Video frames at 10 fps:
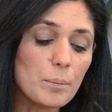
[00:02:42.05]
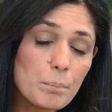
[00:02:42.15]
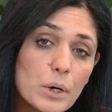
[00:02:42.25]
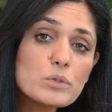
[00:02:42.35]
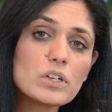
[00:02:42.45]

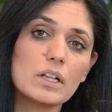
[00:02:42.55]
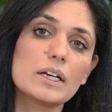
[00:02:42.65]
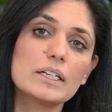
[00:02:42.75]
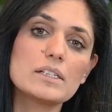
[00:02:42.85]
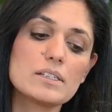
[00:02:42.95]
Most
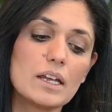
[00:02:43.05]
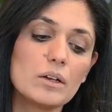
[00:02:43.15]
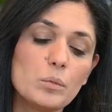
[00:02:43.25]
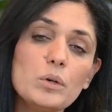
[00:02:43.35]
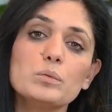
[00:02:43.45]
clients say,
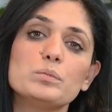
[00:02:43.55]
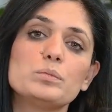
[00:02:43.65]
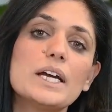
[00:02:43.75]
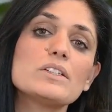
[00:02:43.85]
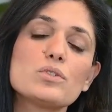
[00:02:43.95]
whoa,
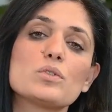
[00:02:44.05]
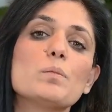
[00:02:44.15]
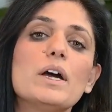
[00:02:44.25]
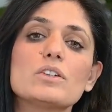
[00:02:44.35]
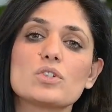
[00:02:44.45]
that's too
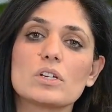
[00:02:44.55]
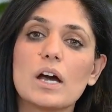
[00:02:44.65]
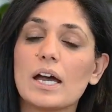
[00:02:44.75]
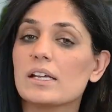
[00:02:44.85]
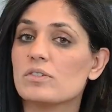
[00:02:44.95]
much.
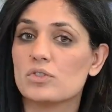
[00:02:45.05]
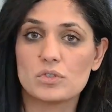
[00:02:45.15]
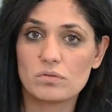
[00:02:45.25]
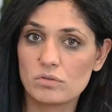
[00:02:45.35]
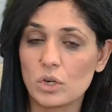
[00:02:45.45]
I
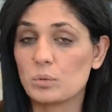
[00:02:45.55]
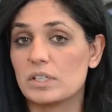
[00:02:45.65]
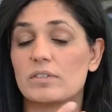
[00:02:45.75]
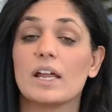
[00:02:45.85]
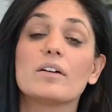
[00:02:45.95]
don't
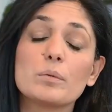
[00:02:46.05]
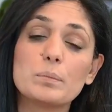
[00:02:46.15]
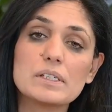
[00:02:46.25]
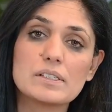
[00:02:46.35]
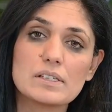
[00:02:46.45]
even have a
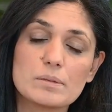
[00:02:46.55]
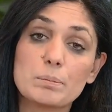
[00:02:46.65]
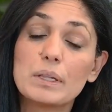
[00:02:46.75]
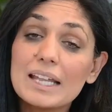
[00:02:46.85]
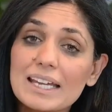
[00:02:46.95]
business
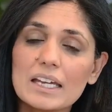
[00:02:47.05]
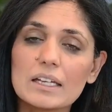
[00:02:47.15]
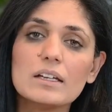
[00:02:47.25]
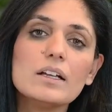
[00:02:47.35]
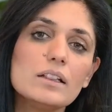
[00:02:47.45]

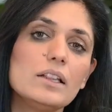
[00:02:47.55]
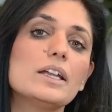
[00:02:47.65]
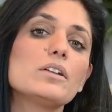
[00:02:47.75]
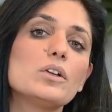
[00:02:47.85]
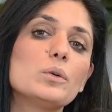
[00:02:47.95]
plan,
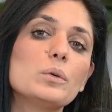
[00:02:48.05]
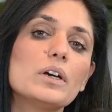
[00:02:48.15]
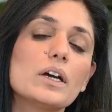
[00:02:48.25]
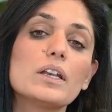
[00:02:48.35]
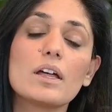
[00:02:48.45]
let alone
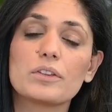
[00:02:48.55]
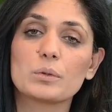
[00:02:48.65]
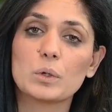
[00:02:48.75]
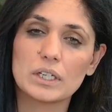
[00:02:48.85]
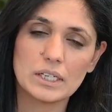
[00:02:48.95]
another
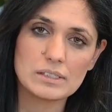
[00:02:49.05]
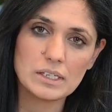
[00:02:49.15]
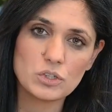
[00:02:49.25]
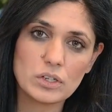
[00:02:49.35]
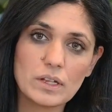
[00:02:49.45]

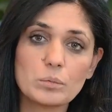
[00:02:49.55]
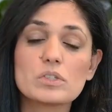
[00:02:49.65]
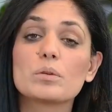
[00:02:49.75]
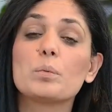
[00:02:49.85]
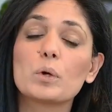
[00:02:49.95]
organization that would
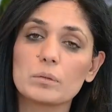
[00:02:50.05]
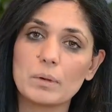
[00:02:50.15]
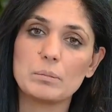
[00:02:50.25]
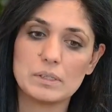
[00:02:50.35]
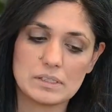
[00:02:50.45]
support
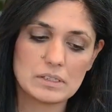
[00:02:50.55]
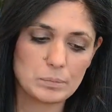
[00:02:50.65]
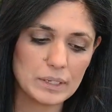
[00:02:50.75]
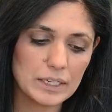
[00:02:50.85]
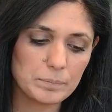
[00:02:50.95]
my business
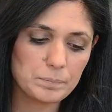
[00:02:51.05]
plan.